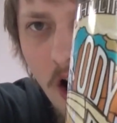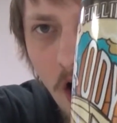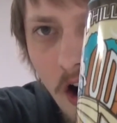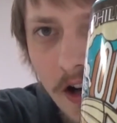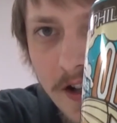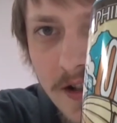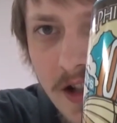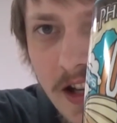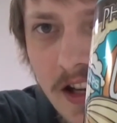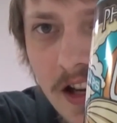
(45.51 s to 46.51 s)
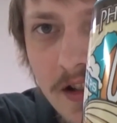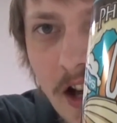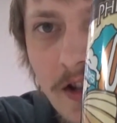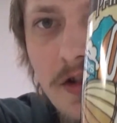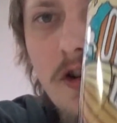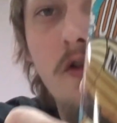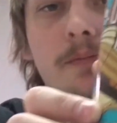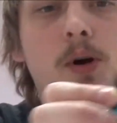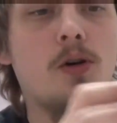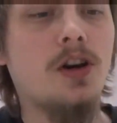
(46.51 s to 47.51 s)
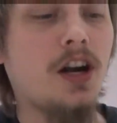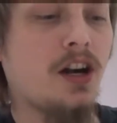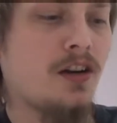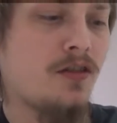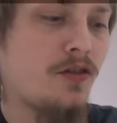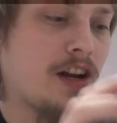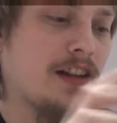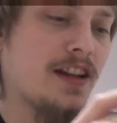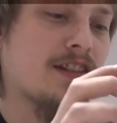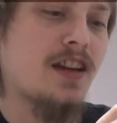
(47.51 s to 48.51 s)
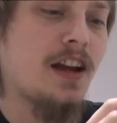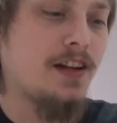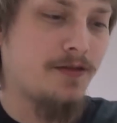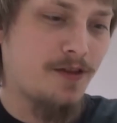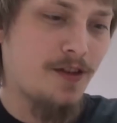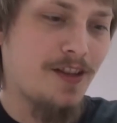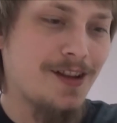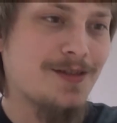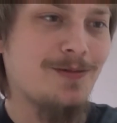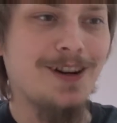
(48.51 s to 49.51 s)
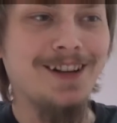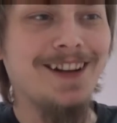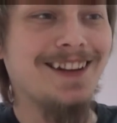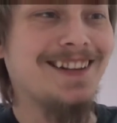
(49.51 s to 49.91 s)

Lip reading: Odyssey Nitro Porter. Really excited for this one.